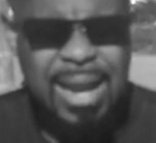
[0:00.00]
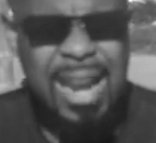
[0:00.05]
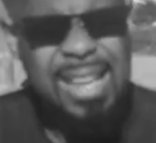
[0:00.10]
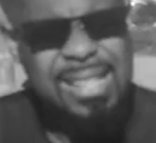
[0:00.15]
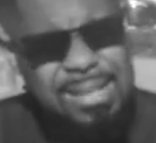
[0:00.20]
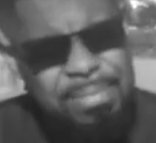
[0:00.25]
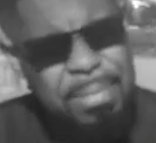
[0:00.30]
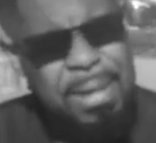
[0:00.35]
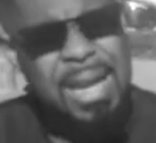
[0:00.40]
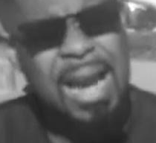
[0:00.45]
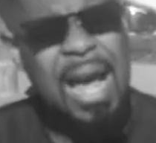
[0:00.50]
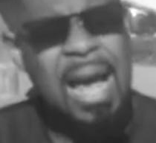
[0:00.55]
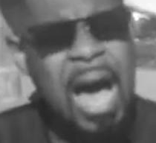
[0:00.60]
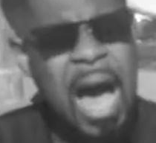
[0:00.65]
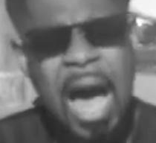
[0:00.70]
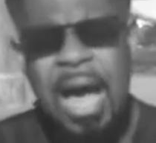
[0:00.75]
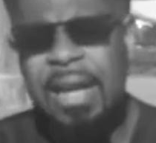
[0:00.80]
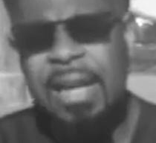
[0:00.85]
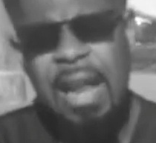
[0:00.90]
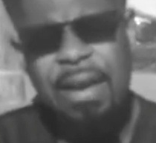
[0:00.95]

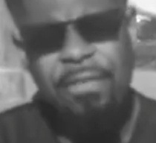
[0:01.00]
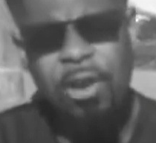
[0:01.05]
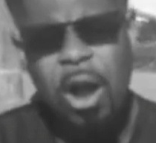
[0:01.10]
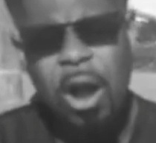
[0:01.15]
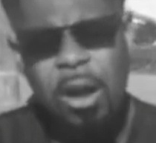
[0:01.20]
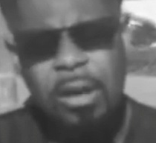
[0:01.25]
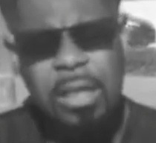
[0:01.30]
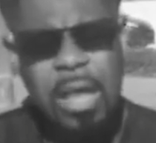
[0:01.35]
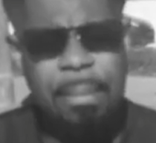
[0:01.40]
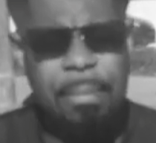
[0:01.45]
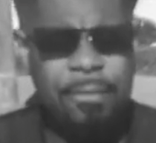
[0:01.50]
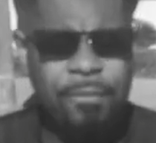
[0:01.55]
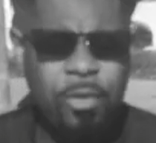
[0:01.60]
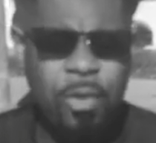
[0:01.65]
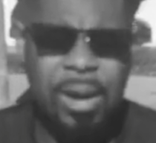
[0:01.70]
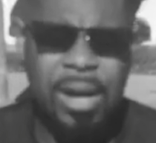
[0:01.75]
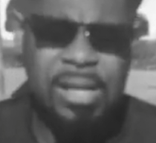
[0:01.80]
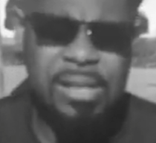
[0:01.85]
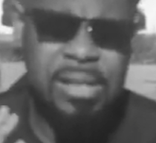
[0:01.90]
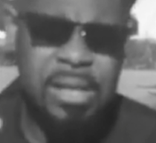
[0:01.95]
I never heard that
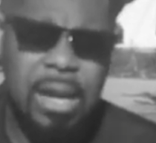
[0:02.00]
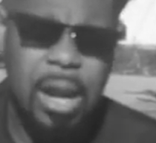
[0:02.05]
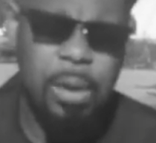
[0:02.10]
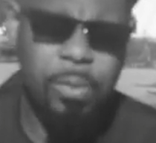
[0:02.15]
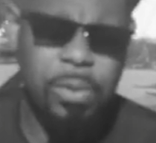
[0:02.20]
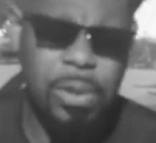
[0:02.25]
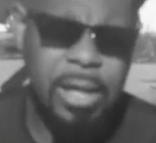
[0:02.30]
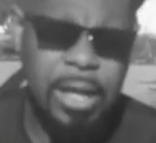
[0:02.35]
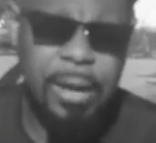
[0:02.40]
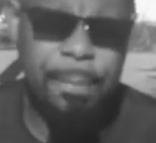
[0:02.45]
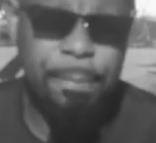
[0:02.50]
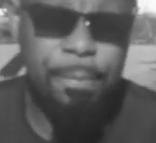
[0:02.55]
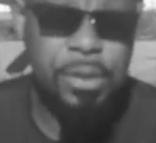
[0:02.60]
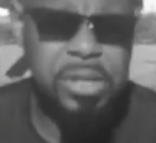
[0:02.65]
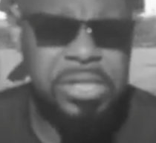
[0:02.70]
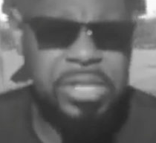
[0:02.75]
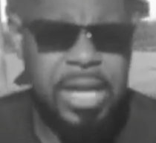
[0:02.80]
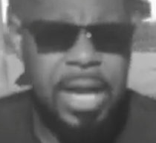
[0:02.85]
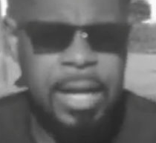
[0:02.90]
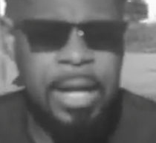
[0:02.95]
before, and I said I really
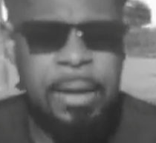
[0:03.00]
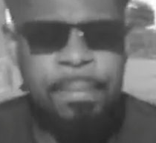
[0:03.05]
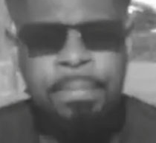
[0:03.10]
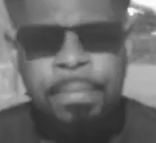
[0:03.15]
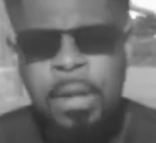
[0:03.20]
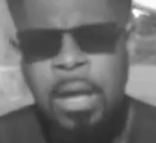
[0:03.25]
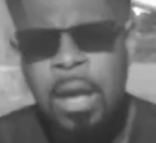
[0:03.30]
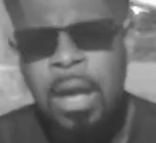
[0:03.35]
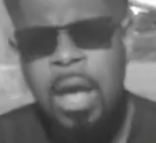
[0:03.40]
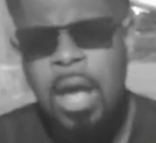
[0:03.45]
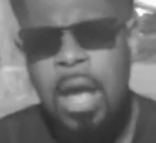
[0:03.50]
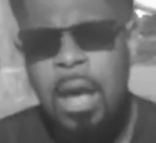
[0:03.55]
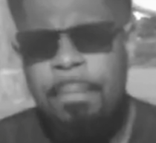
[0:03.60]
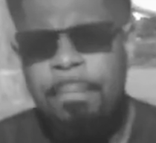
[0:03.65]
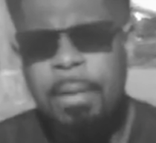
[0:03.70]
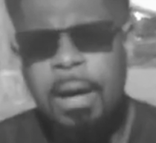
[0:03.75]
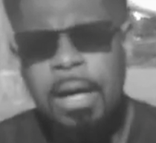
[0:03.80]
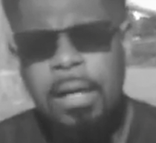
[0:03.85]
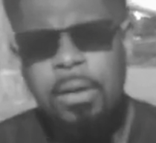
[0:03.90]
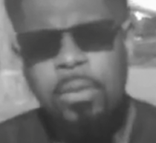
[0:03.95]
appreciate it.
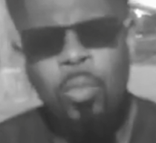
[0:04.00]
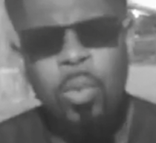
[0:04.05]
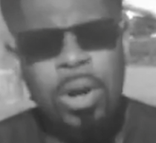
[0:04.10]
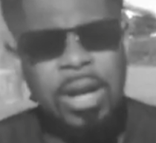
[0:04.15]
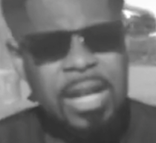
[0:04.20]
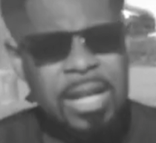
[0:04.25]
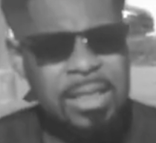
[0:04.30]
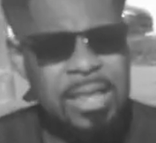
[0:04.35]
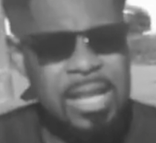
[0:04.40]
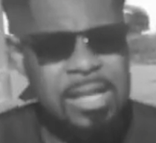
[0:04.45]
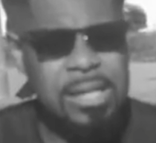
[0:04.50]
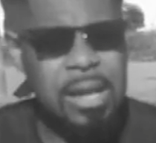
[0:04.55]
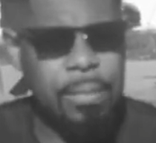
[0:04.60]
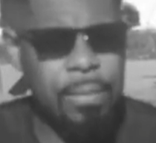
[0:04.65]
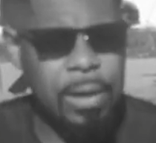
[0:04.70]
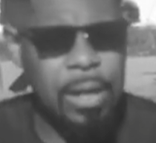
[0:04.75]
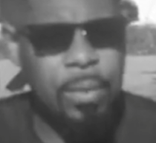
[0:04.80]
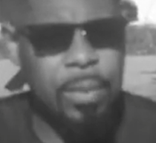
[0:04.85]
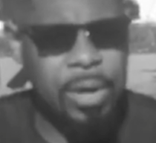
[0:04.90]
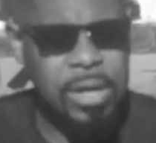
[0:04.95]
But one of the things I
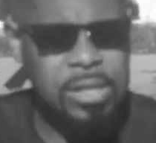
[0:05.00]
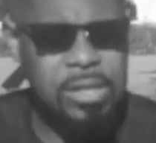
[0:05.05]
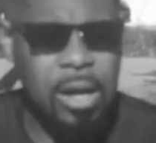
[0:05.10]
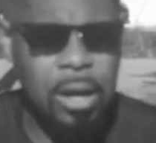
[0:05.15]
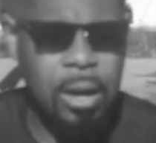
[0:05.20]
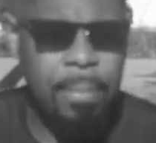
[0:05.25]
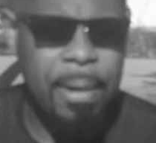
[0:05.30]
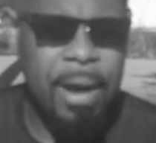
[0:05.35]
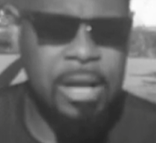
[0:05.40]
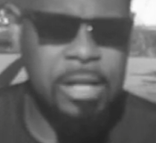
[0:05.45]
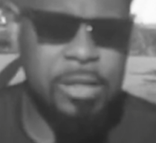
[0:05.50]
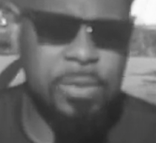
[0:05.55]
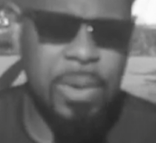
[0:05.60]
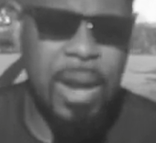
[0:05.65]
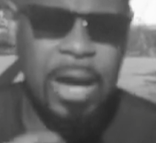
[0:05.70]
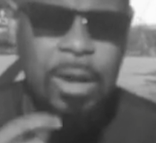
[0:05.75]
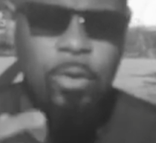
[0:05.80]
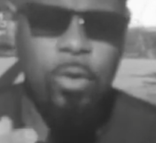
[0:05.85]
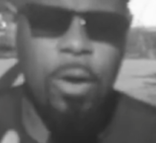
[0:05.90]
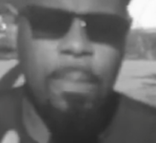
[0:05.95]
really want to talk about is when
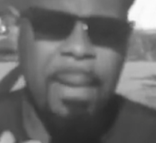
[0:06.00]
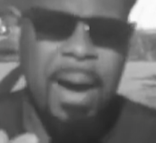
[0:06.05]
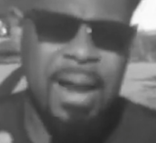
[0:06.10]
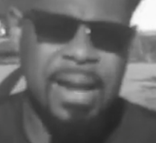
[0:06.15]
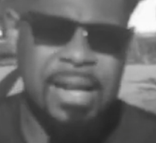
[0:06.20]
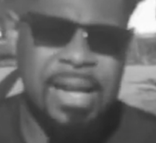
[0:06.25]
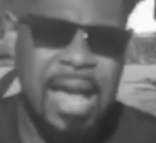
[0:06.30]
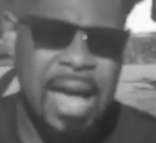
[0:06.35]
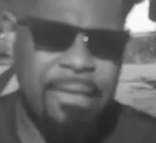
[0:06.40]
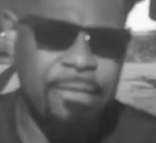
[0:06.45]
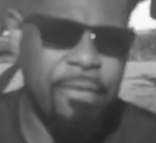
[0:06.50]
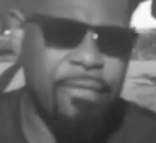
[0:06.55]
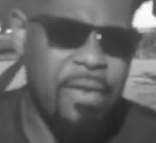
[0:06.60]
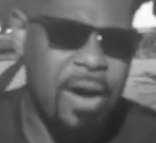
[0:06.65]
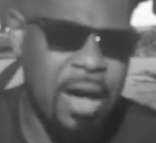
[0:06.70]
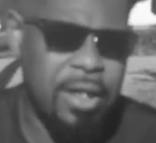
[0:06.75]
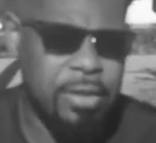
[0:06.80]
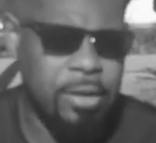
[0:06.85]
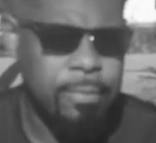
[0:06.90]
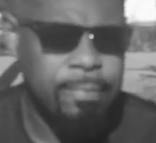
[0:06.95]
I grew up, I didn't have a
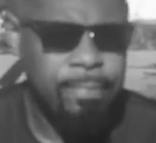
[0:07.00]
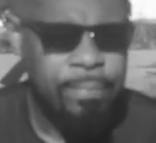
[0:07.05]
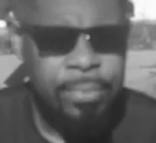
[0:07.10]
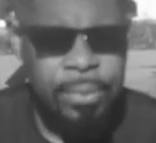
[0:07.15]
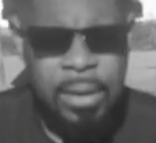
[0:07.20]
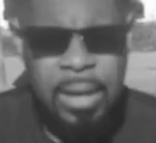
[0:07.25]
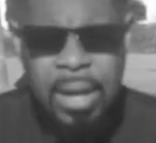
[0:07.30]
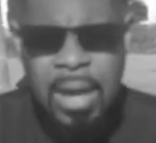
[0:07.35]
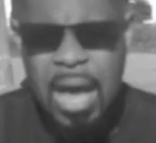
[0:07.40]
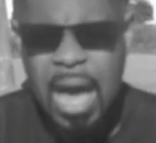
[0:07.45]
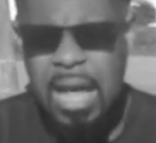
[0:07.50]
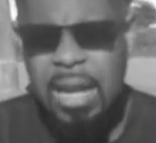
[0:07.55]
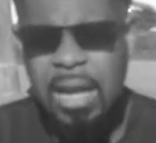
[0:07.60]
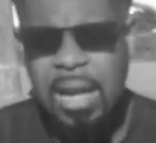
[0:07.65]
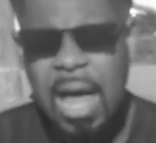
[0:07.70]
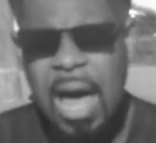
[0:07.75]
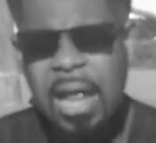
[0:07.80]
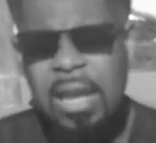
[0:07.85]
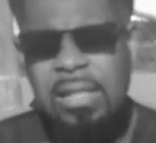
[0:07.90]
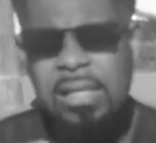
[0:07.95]
father. And a
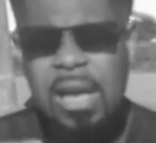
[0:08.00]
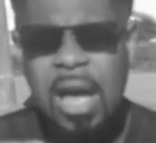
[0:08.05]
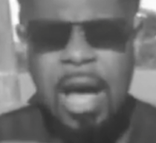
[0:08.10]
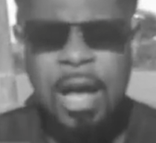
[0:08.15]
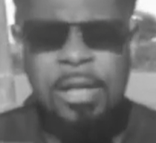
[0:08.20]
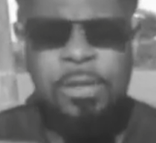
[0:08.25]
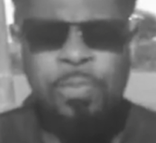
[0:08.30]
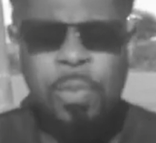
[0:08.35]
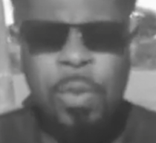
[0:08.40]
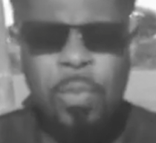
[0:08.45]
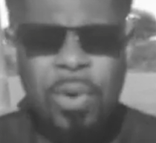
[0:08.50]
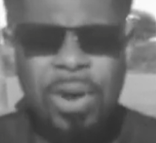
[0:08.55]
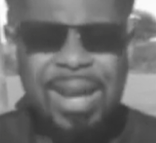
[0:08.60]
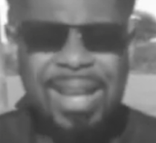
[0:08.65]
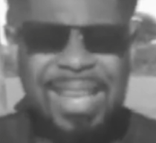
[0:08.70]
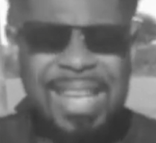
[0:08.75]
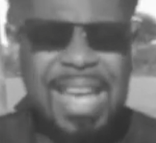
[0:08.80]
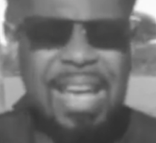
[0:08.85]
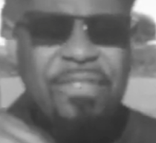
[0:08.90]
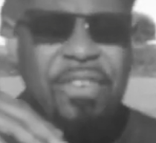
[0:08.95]
lot of times we want
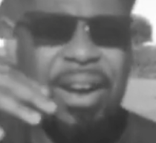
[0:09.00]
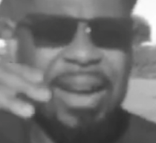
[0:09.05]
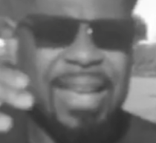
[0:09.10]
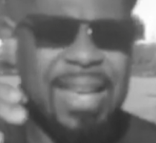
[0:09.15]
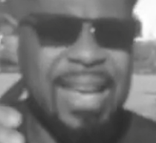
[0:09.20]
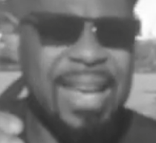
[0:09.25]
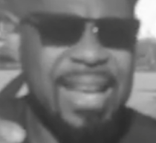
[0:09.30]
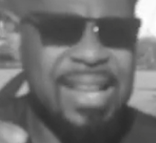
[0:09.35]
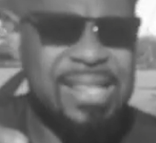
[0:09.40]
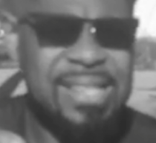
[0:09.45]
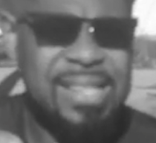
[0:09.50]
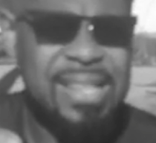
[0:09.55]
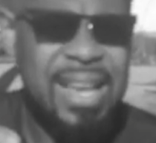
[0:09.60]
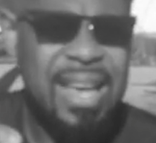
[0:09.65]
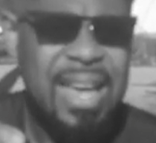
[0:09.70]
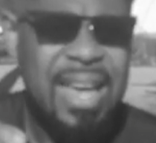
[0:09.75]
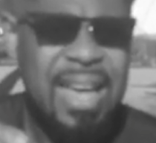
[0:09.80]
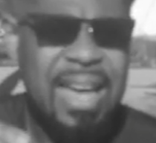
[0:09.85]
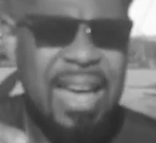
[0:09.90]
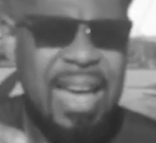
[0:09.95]
to give our kids
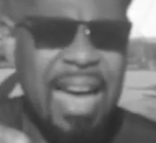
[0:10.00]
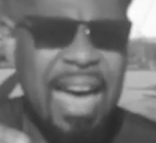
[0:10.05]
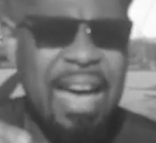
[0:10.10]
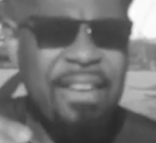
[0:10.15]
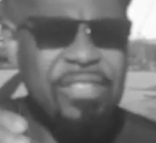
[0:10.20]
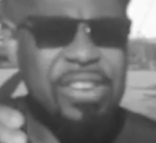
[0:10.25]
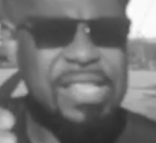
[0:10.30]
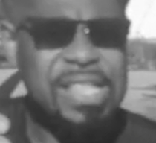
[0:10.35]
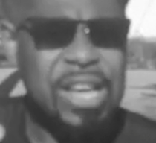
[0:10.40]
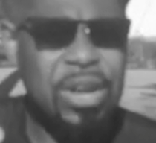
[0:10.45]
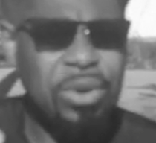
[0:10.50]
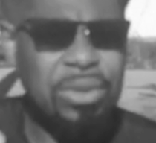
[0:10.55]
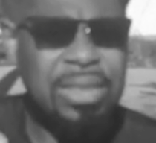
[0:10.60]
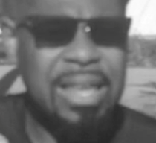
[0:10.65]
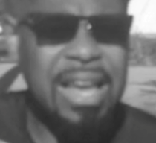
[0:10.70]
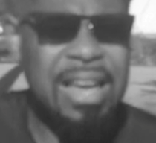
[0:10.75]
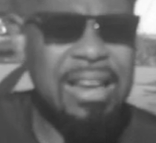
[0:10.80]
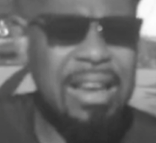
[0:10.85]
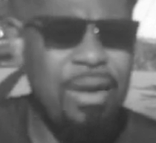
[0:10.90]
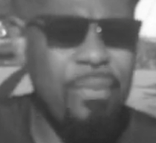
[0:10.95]
every single
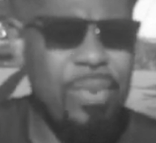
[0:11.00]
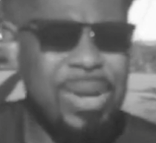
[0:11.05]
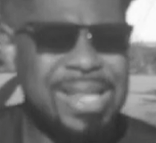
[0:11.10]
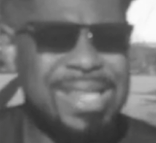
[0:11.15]
thing that we